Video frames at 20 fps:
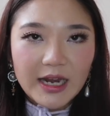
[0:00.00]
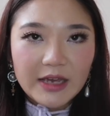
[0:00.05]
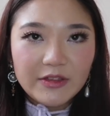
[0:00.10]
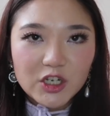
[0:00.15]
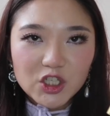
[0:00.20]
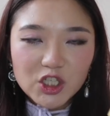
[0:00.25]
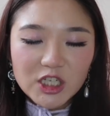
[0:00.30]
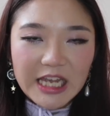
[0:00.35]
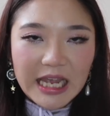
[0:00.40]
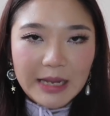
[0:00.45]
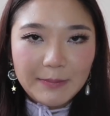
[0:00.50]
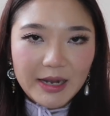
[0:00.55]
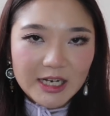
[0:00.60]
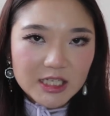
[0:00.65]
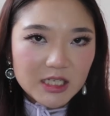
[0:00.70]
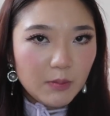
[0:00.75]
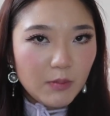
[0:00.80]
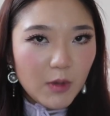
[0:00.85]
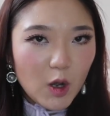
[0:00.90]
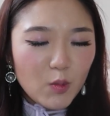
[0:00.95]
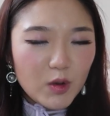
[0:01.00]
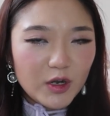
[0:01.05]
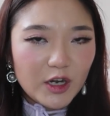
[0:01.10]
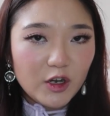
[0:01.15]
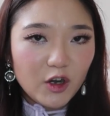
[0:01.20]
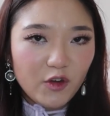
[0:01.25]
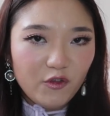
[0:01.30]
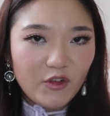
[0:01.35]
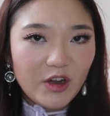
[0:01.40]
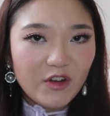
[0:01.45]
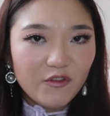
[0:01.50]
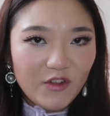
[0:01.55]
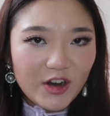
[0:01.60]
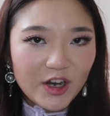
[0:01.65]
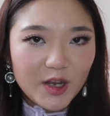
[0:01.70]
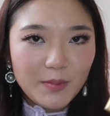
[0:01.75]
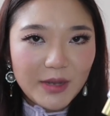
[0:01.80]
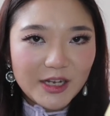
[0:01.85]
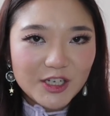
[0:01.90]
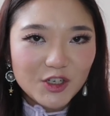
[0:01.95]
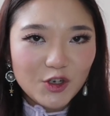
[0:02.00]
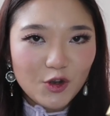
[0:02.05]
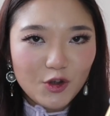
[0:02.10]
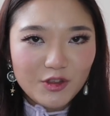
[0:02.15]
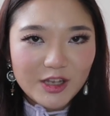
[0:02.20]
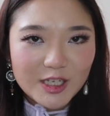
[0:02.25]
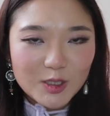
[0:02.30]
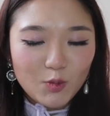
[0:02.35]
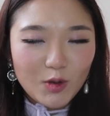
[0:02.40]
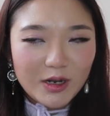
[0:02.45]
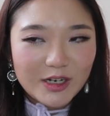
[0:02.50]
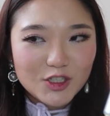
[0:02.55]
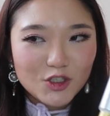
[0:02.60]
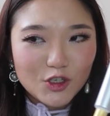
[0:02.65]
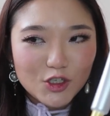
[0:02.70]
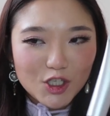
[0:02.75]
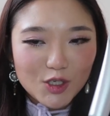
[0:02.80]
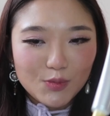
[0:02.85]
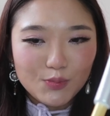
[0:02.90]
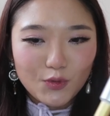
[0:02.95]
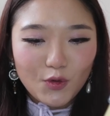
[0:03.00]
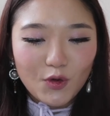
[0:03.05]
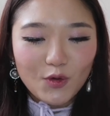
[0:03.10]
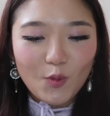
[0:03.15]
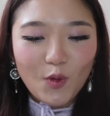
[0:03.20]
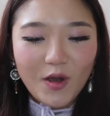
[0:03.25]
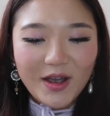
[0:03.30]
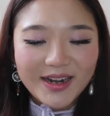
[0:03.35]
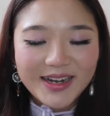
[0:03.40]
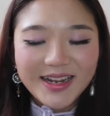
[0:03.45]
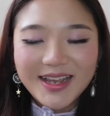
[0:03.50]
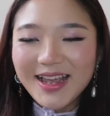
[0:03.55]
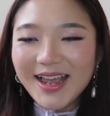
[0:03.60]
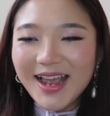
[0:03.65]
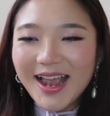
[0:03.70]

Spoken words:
And then she came back to Melbourne and her friend recommended her this one, so she brought one.